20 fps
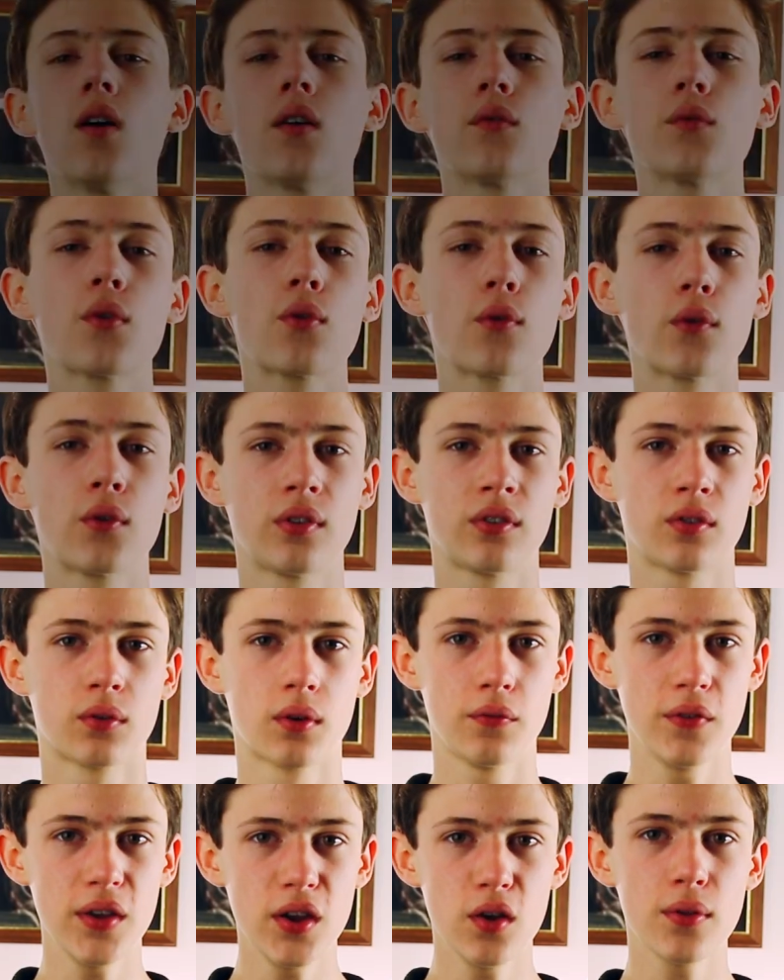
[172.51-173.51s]
on with this
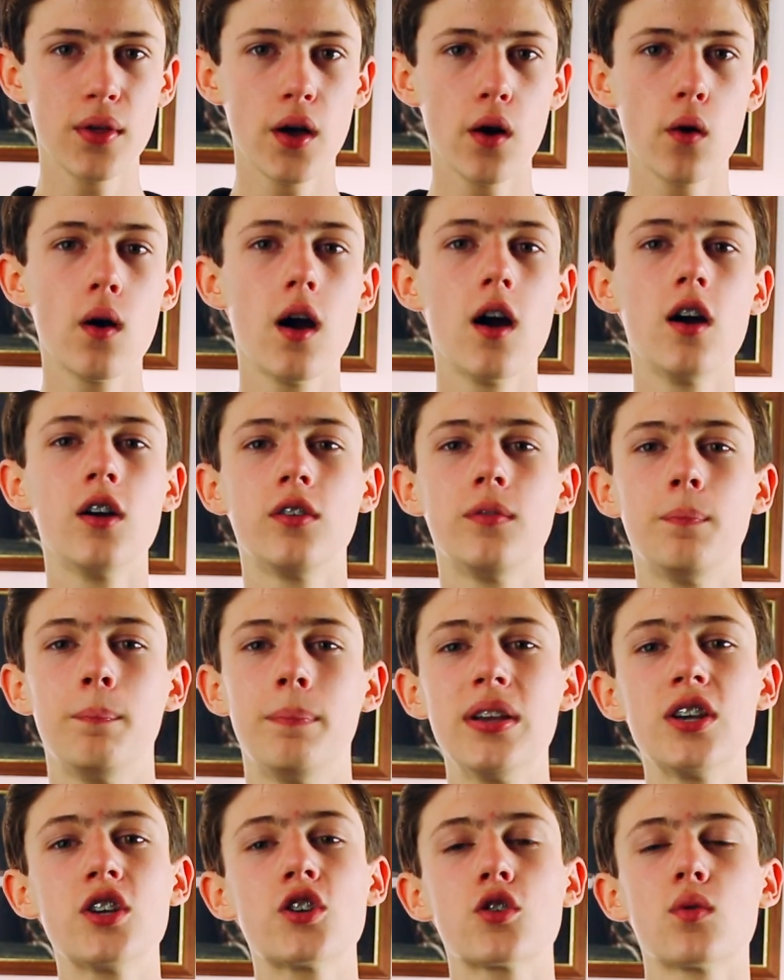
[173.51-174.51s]
review though,
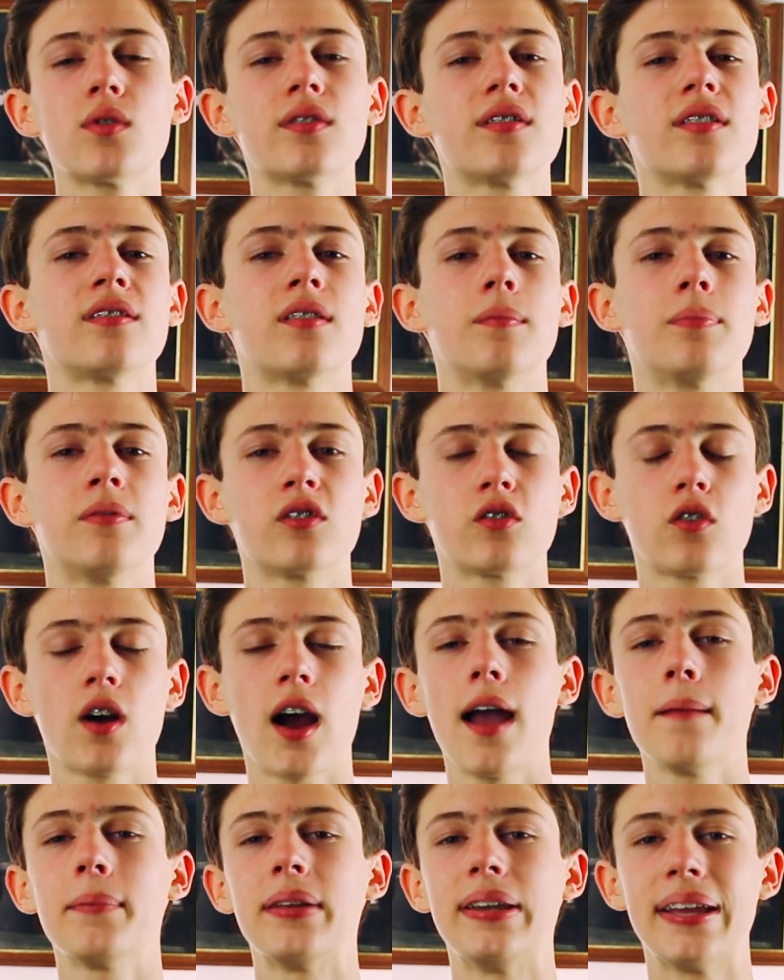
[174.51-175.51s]
be sure to
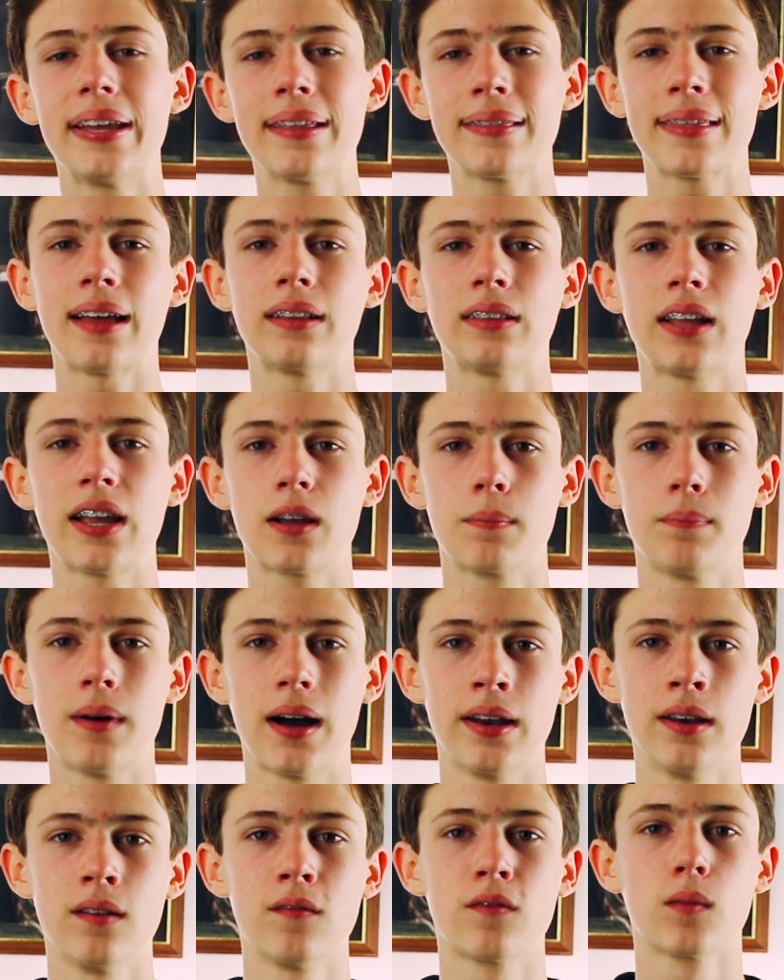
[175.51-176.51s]
subscribe and hit that like
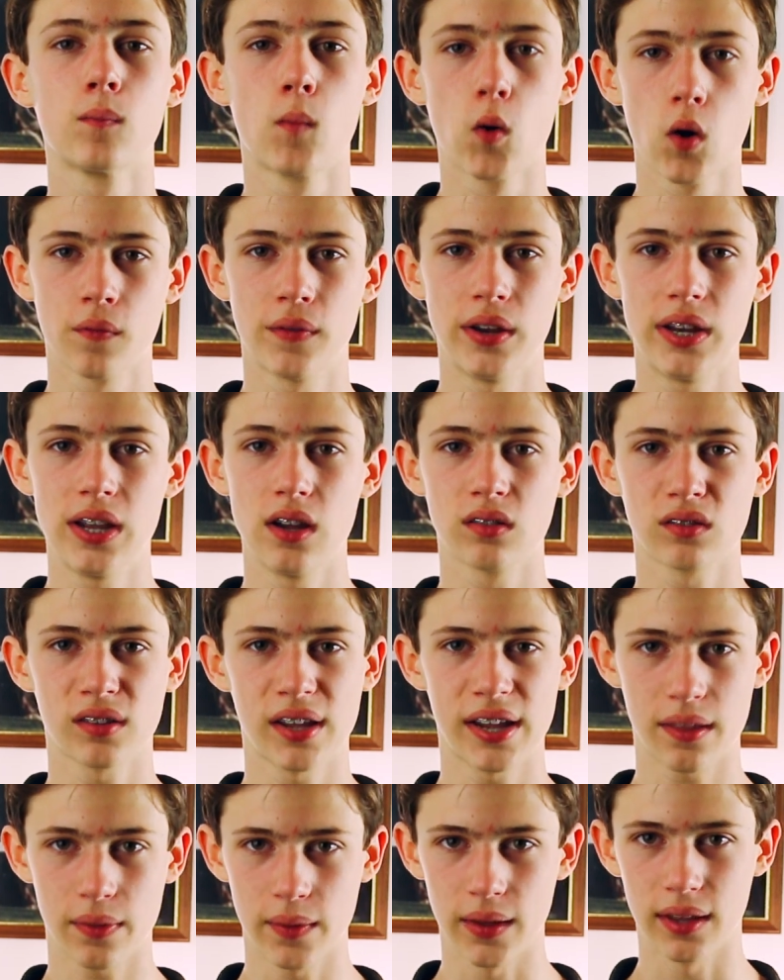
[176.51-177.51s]
button for more videos
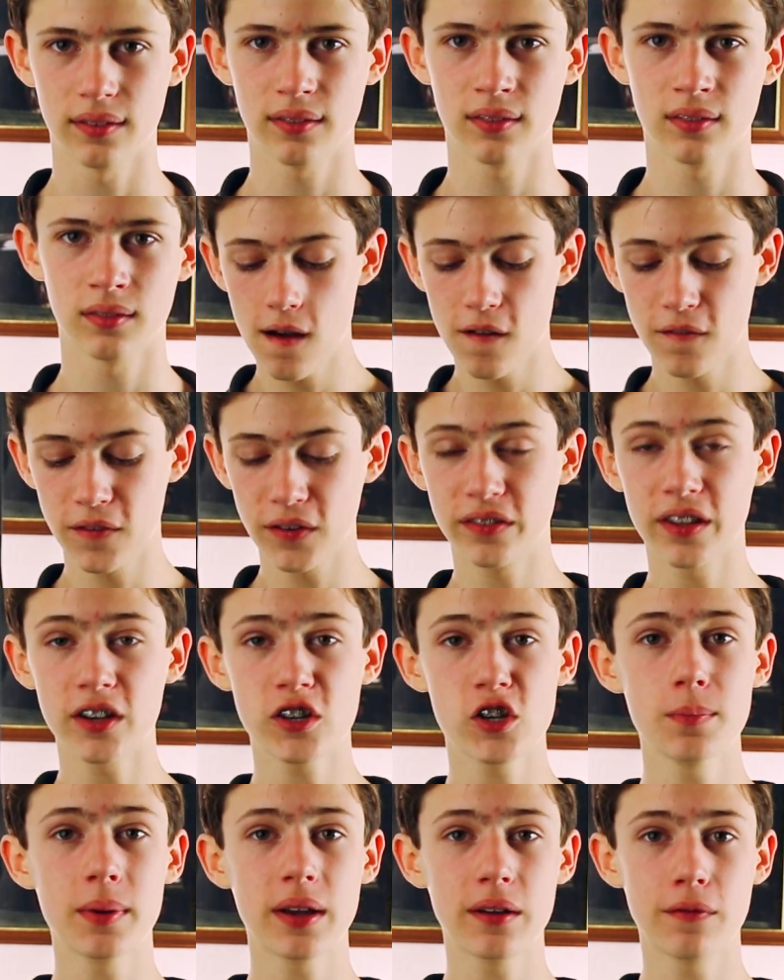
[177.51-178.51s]
like this. For
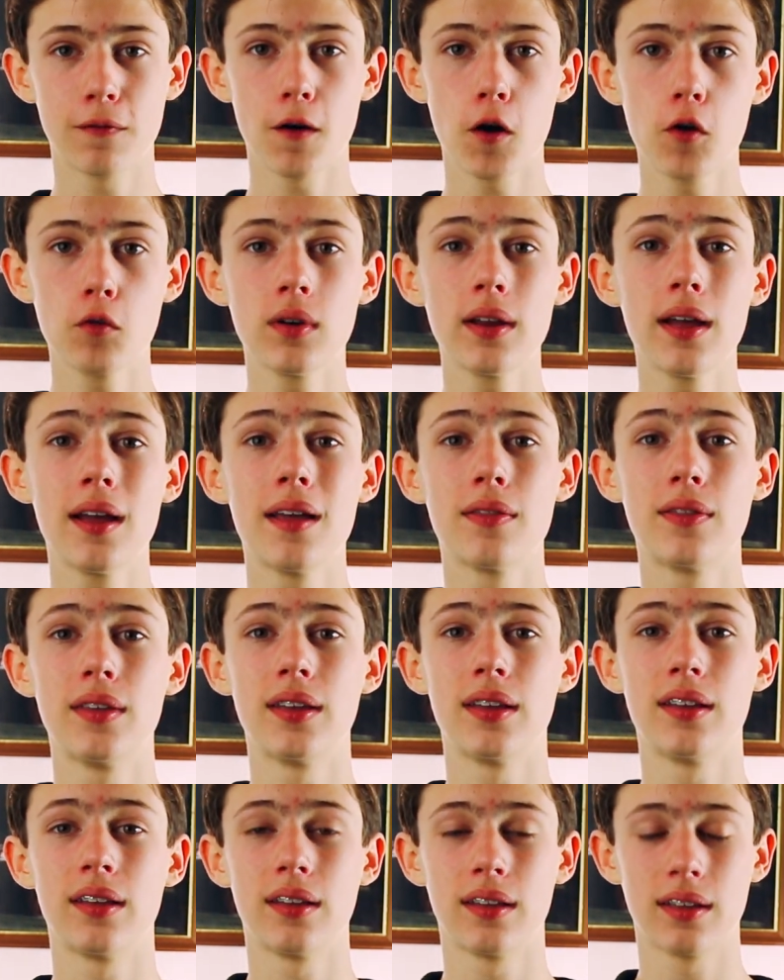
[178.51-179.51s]
such a big phone,
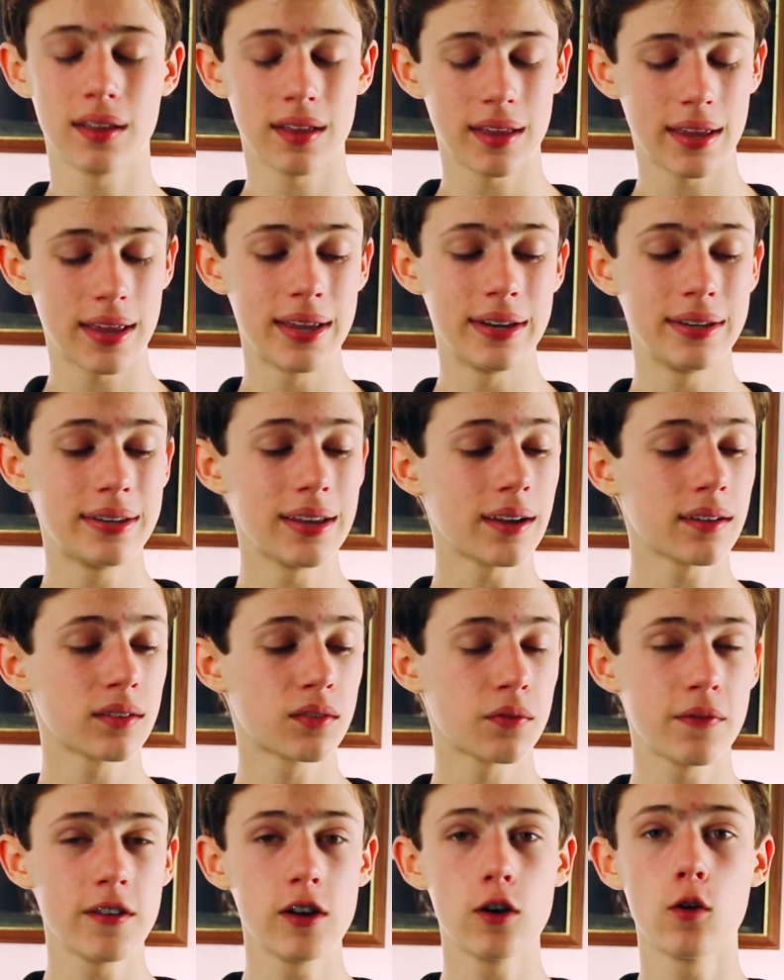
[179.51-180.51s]
it
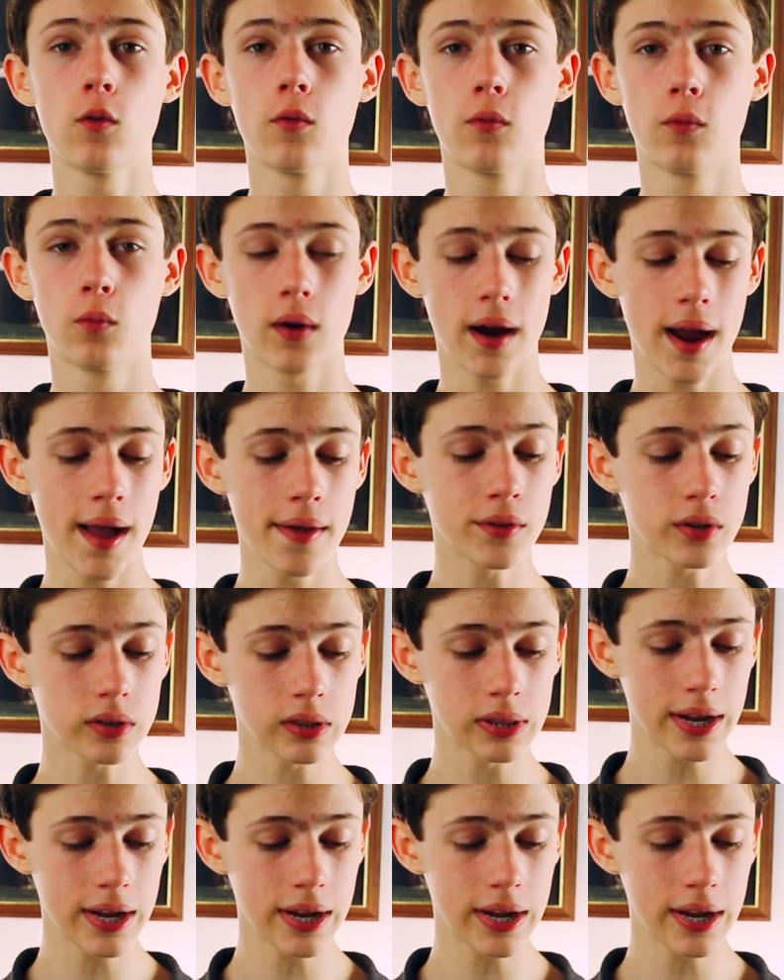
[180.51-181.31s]
does feel rather